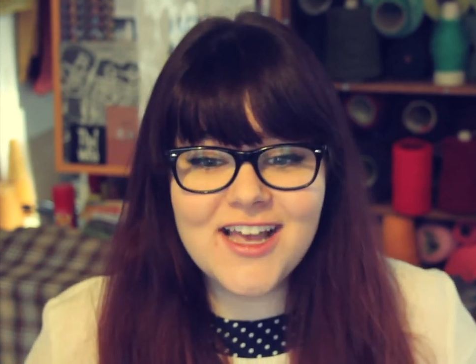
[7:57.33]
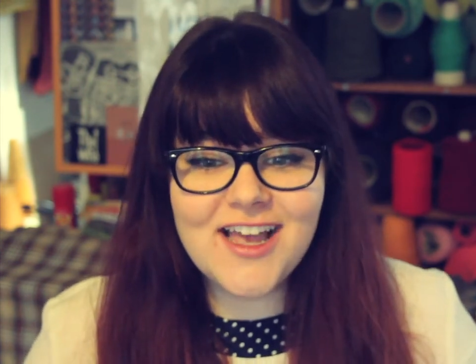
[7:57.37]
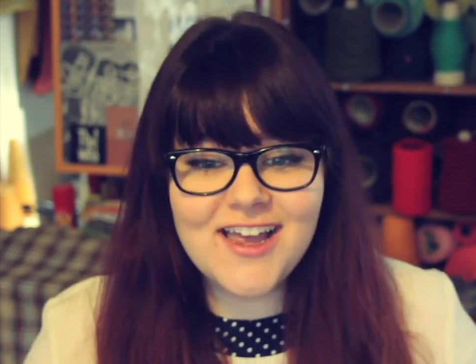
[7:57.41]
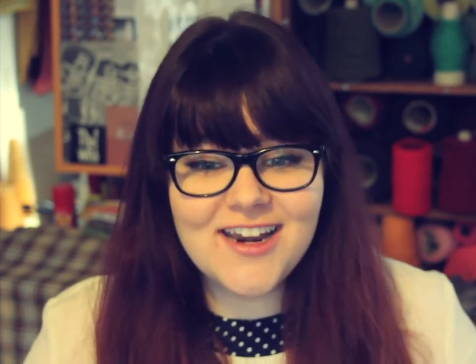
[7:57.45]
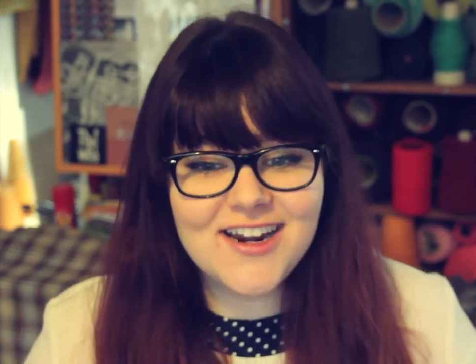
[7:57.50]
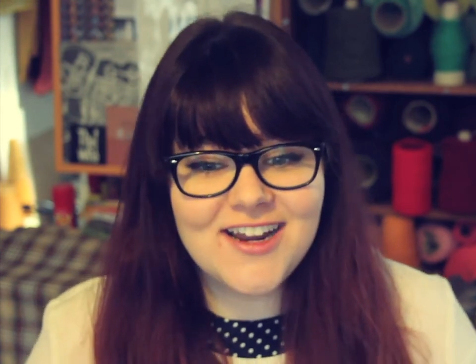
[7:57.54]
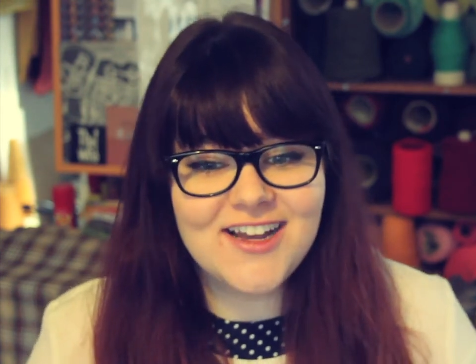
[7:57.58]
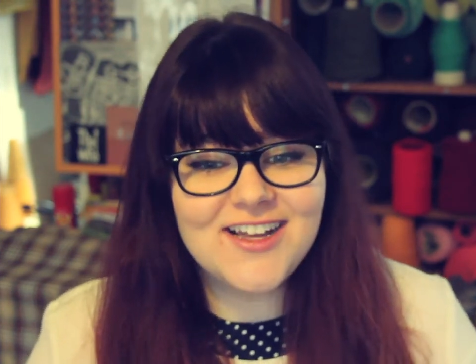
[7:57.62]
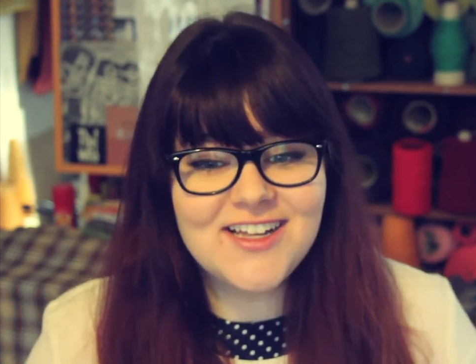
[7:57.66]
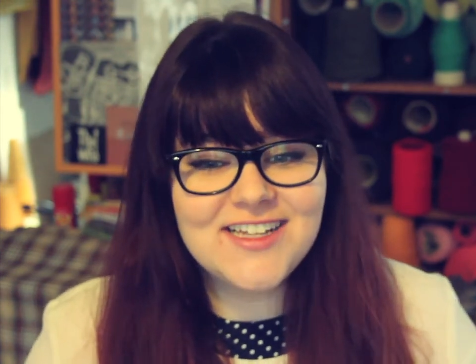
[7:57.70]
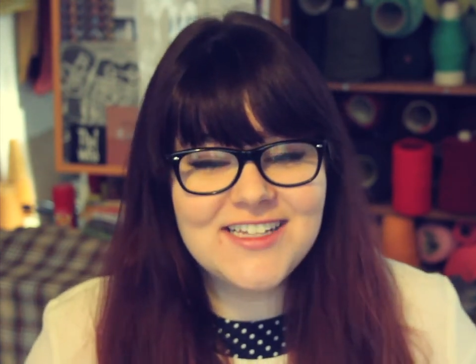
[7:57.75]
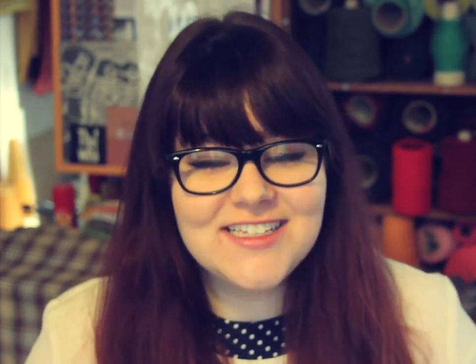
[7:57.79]
and
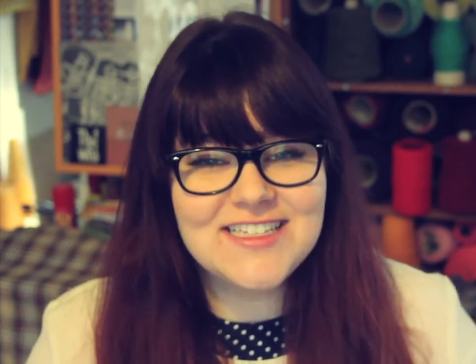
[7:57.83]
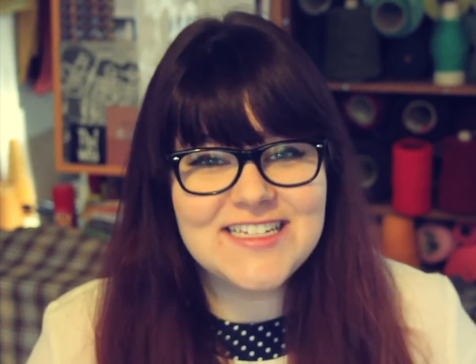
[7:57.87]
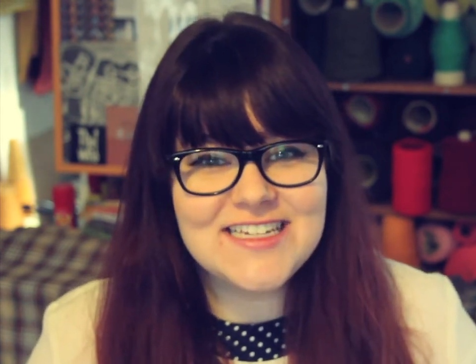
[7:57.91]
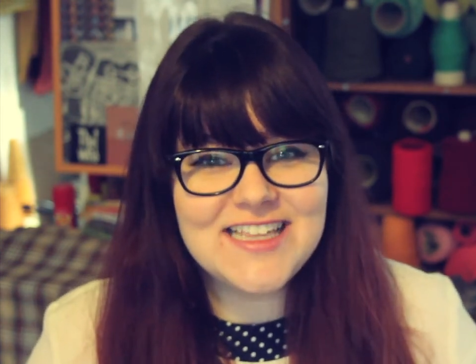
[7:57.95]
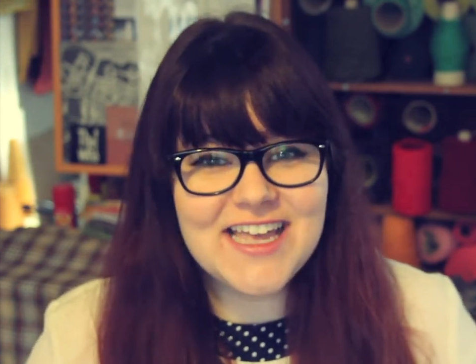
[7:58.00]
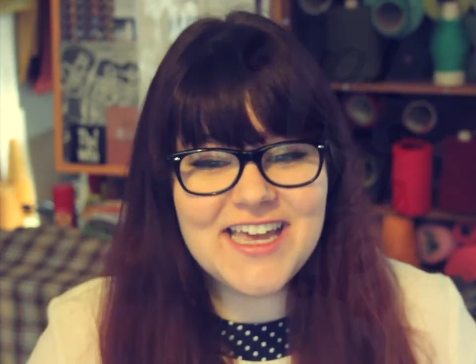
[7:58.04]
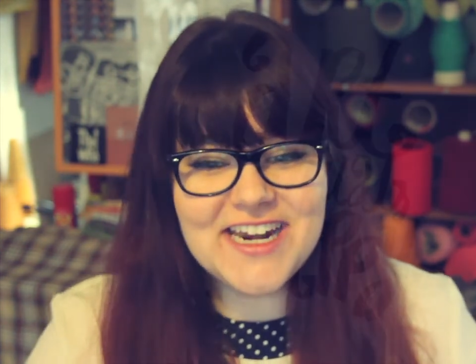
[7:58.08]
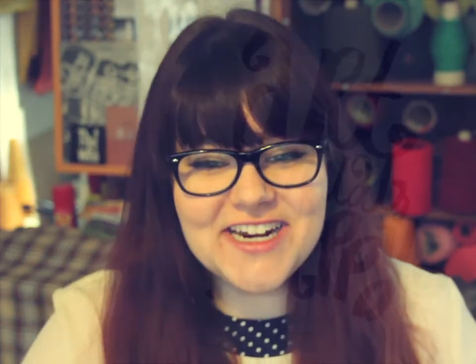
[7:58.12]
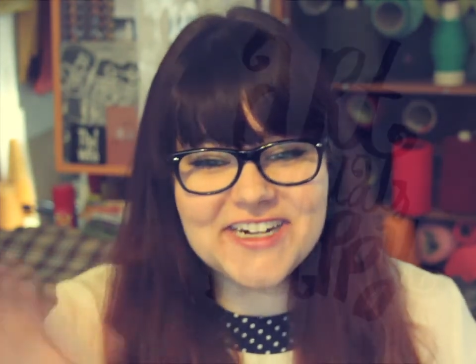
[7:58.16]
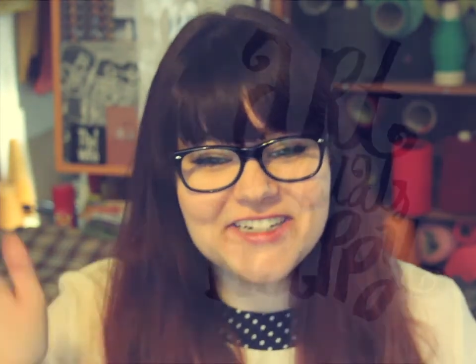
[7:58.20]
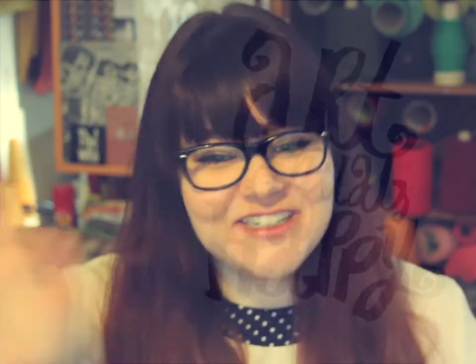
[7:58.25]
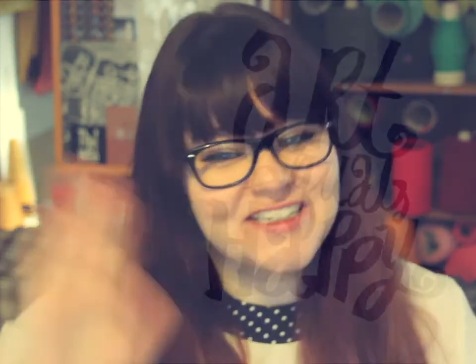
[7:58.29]
I'll see you
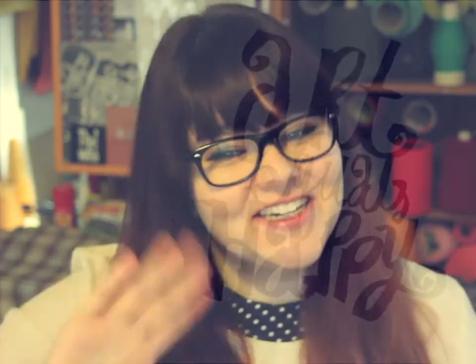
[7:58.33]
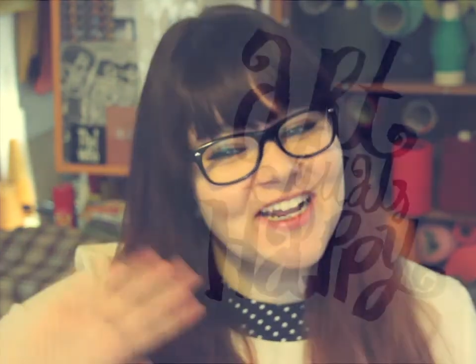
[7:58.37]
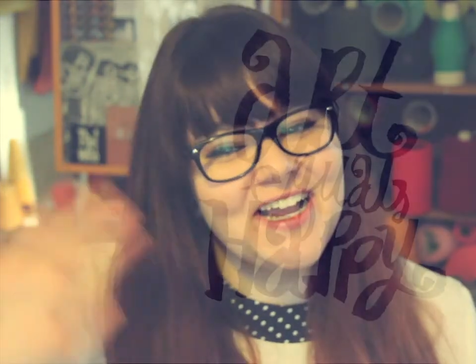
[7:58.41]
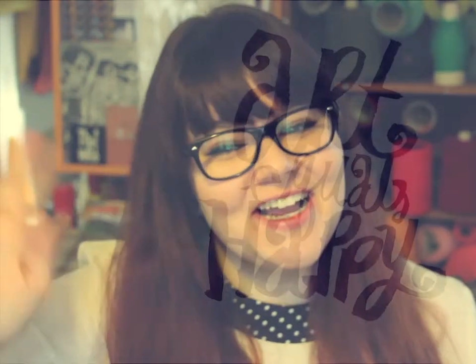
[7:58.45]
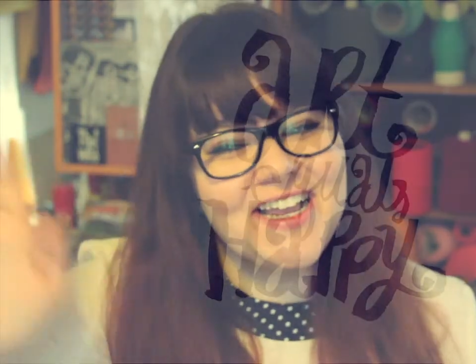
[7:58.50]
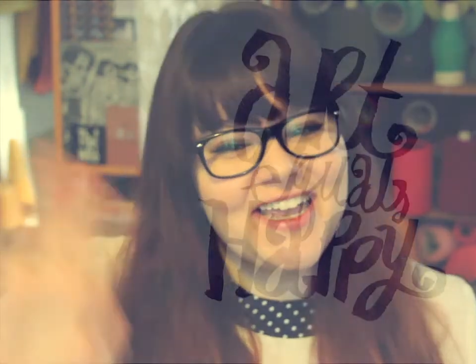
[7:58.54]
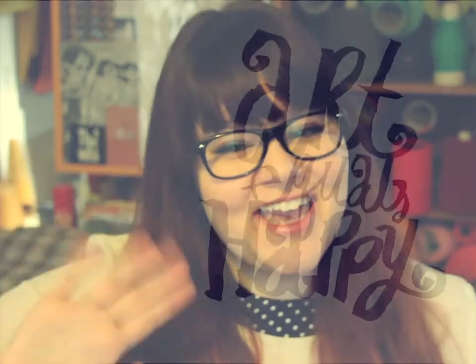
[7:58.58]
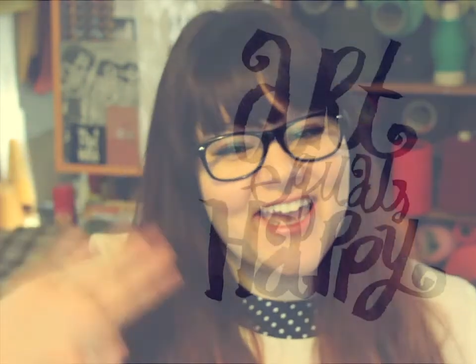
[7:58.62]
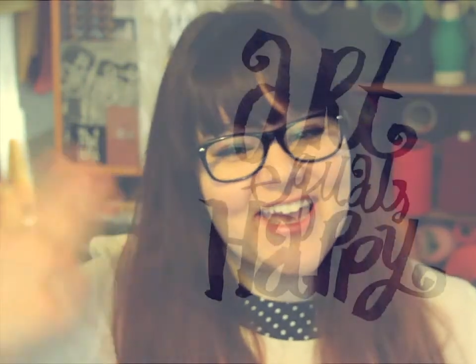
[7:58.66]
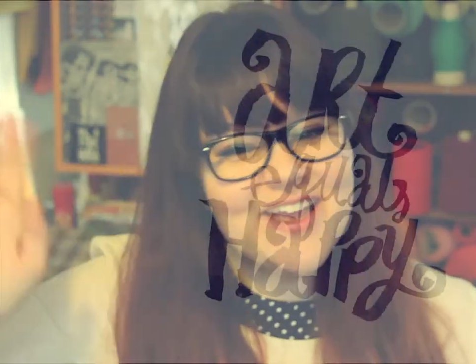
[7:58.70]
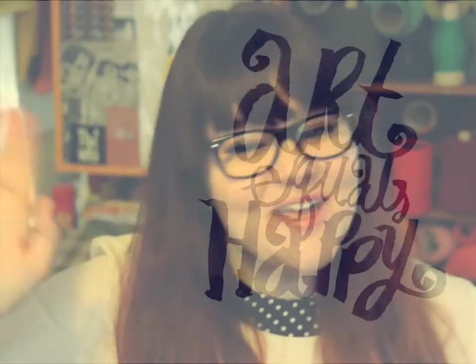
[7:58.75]
later. Okay,